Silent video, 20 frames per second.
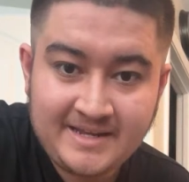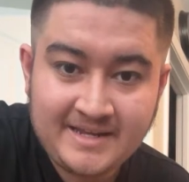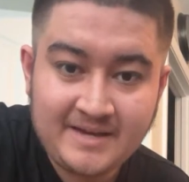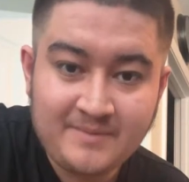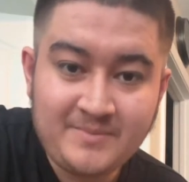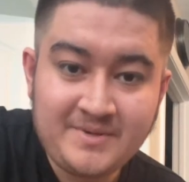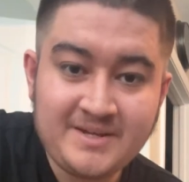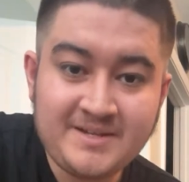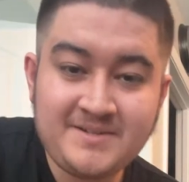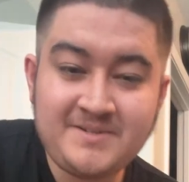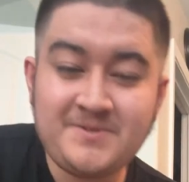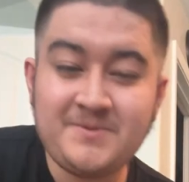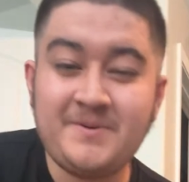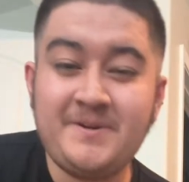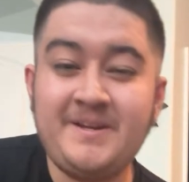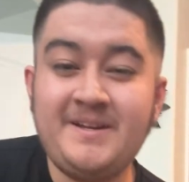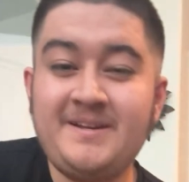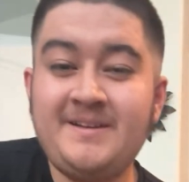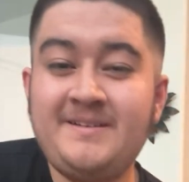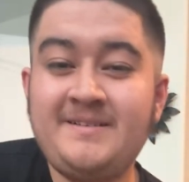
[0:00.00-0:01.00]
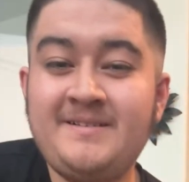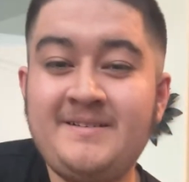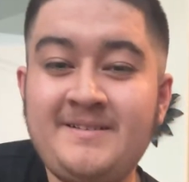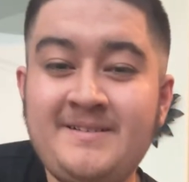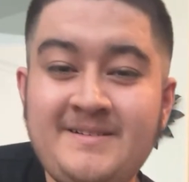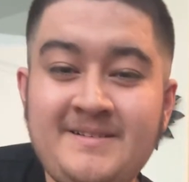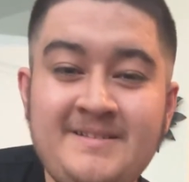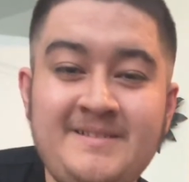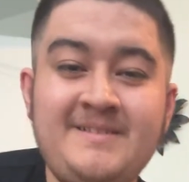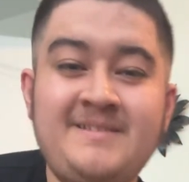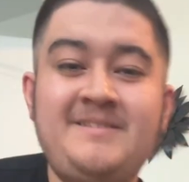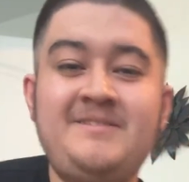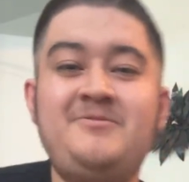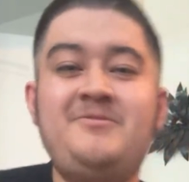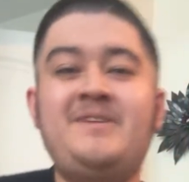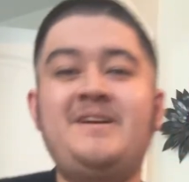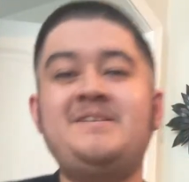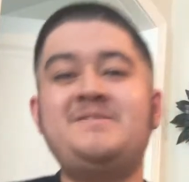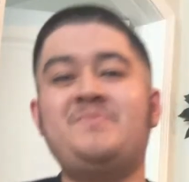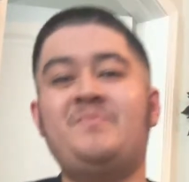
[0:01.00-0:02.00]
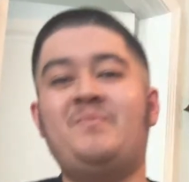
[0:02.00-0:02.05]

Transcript: get me into it. You guys